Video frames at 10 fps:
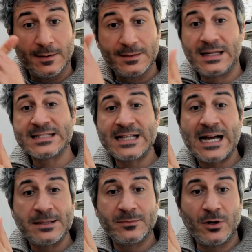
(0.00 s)
The last
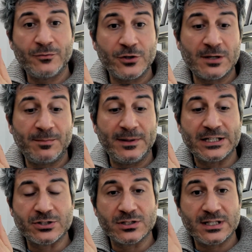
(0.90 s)
item of your
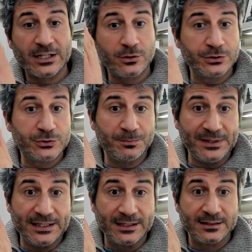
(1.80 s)
applications are going to
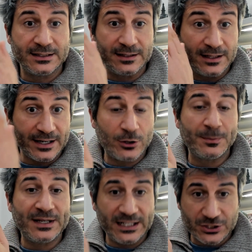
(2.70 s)
be the
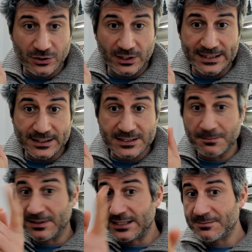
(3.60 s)
recommendation letters.
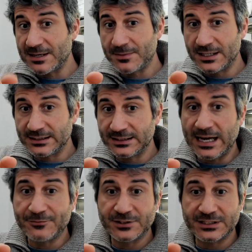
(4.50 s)
But remember that
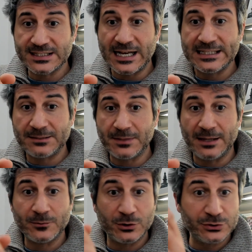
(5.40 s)
after this item,
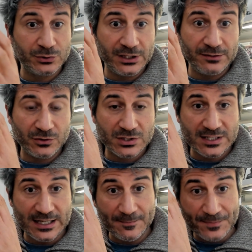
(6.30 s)
I'm going to give you
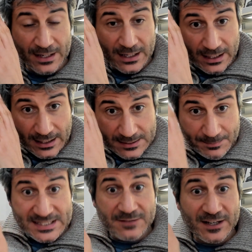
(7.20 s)
some
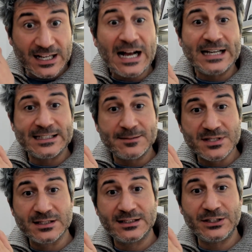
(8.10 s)
specific
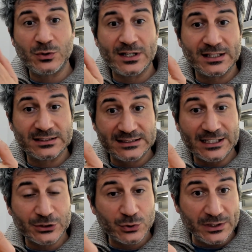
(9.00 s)
items that you can
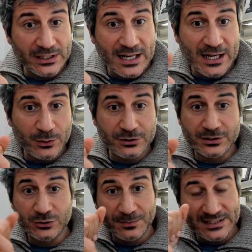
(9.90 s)
start doing now in
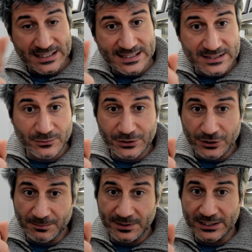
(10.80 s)
order to be successful in your
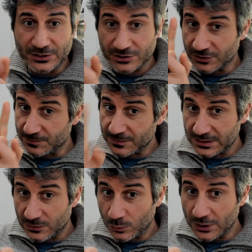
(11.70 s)
application. So
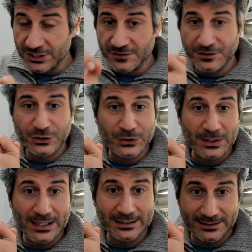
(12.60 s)
watch this video
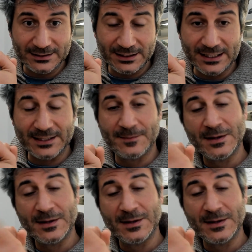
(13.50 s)
until the end.